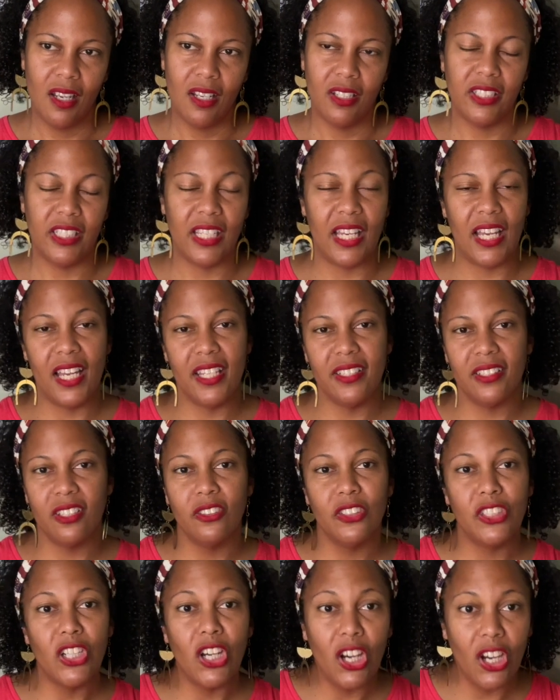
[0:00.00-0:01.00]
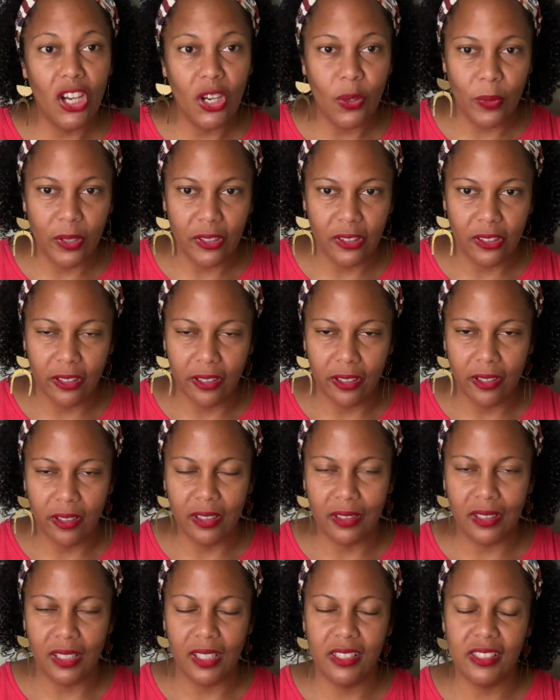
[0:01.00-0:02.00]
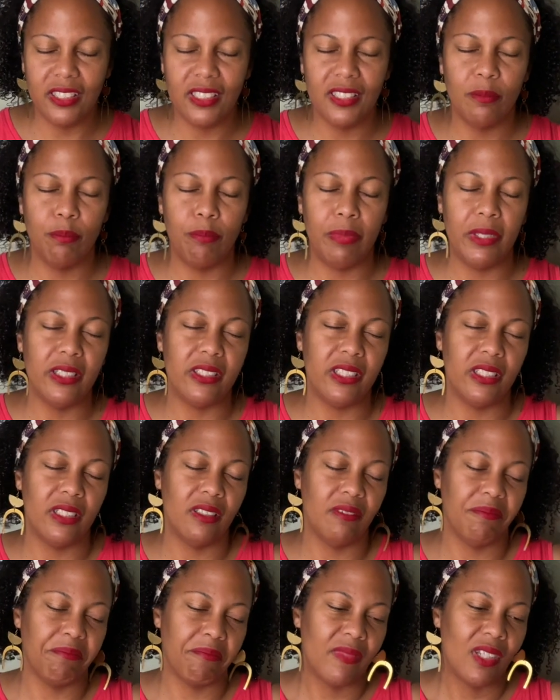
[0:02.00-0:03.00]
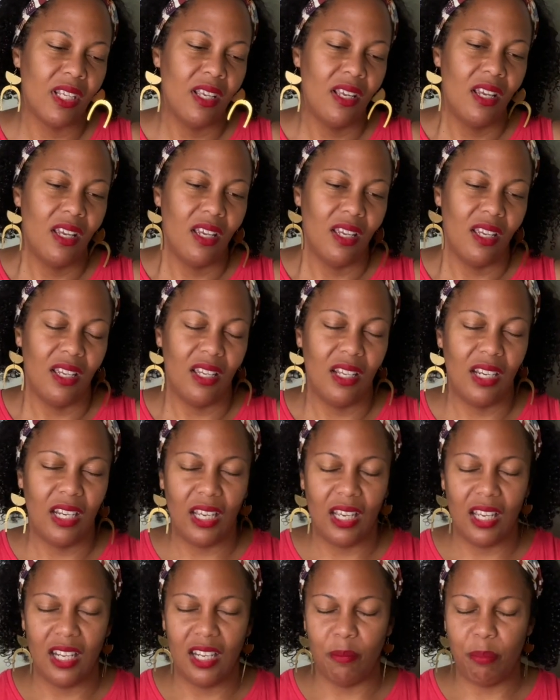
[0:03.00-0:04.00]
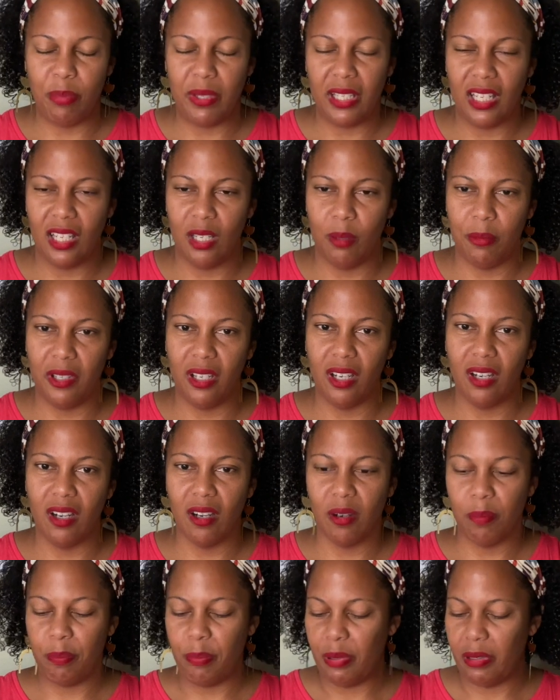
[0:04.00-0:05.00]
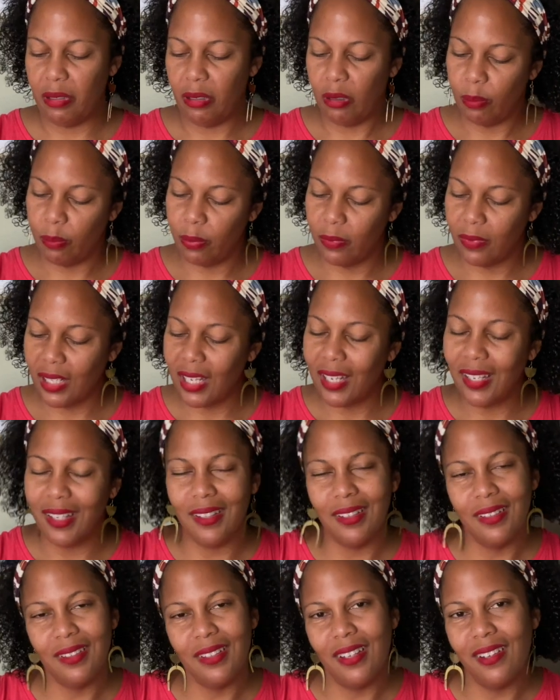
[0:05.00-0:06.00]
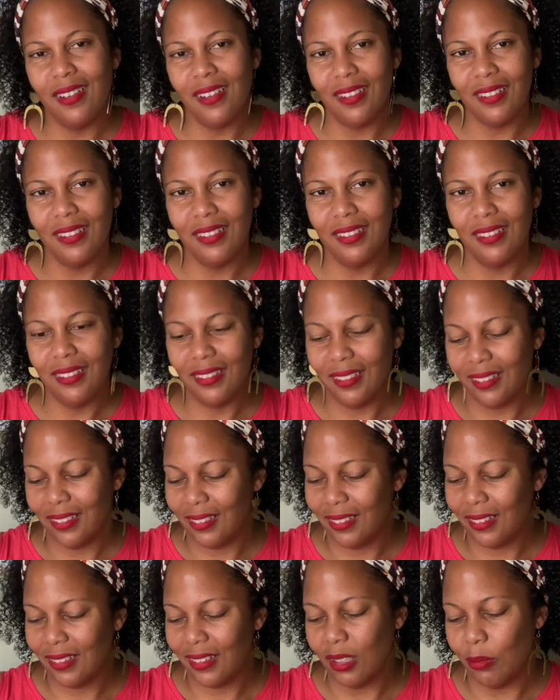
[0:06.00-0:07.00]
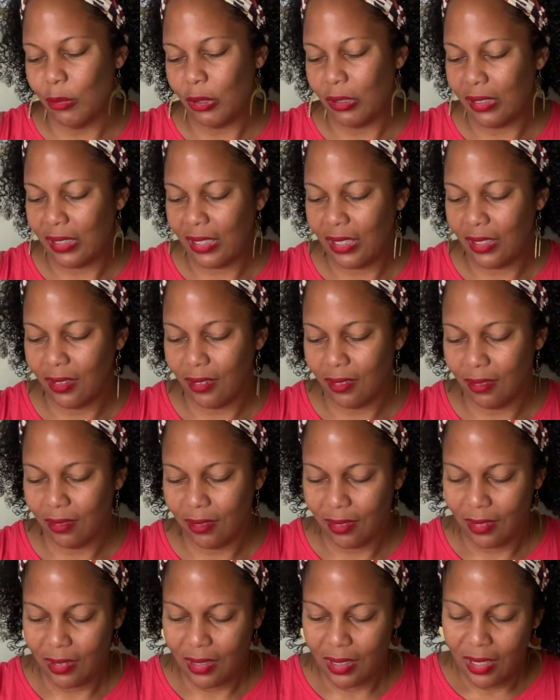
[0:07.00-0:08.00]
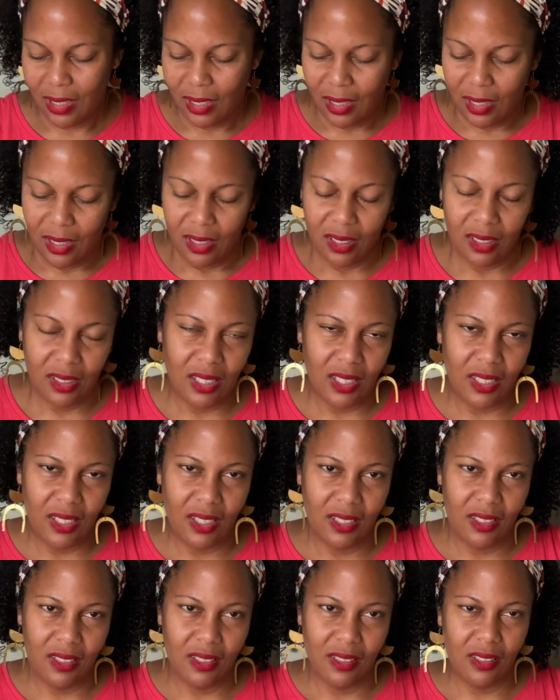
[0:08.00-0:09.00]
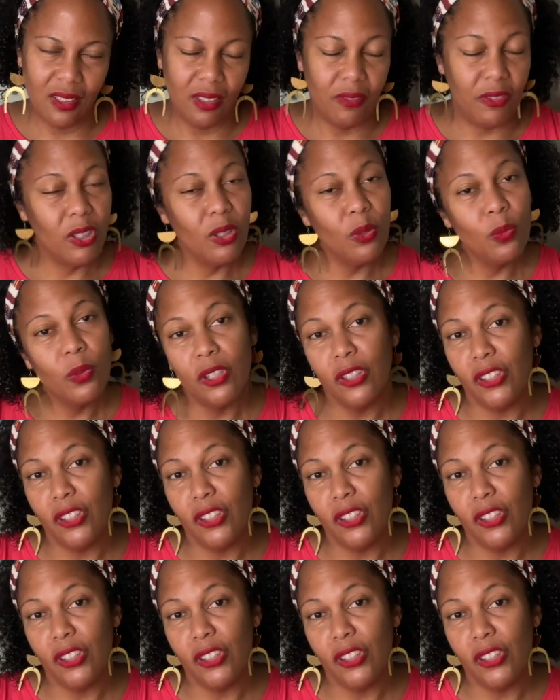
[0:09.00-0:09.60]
she has her dog with her, and then she's bitching, and I gotta pick up your poop. Like, Erika, come on now. Like, if you don't want a